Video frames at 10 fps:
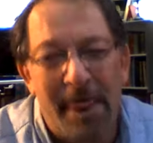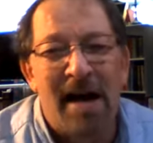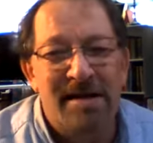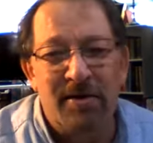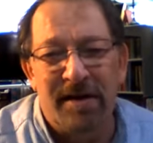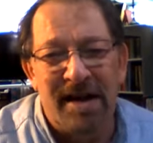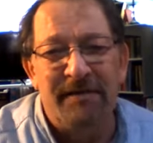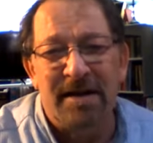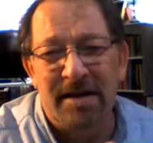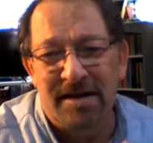So
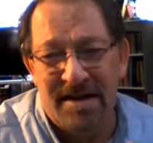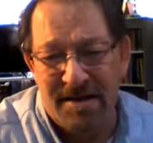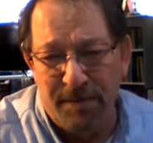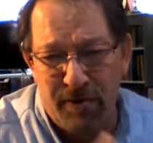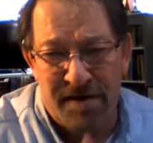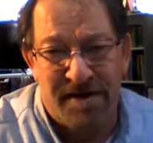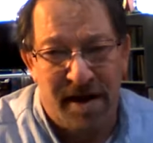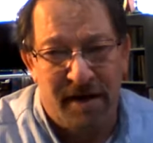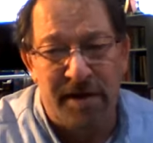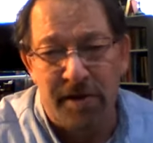even the supporters
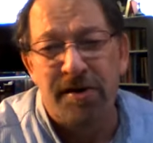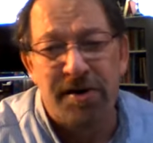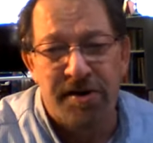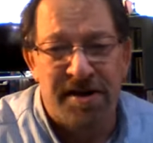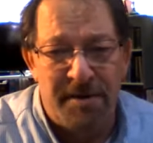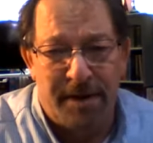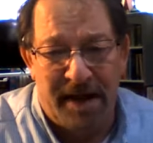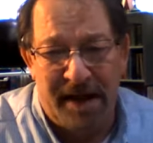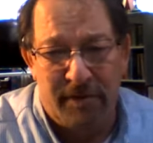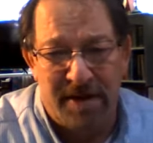of the New Jersey
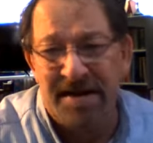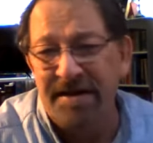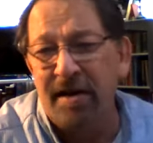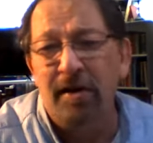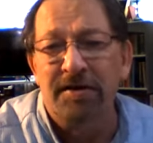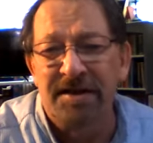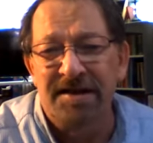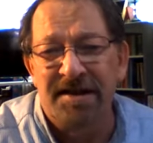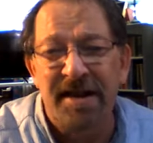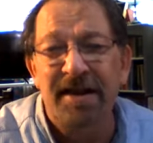Plan, which is the
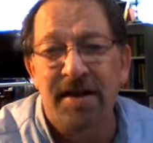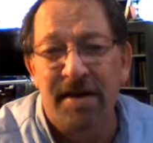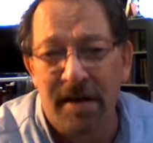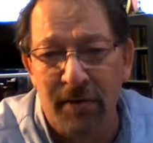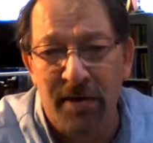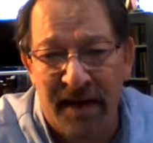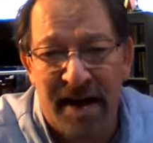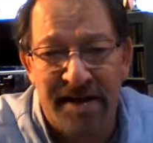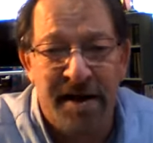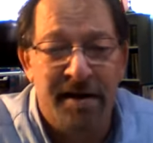closest thing to the
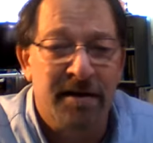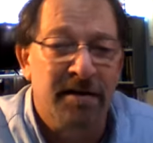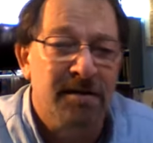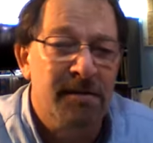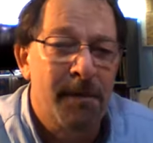revised articles,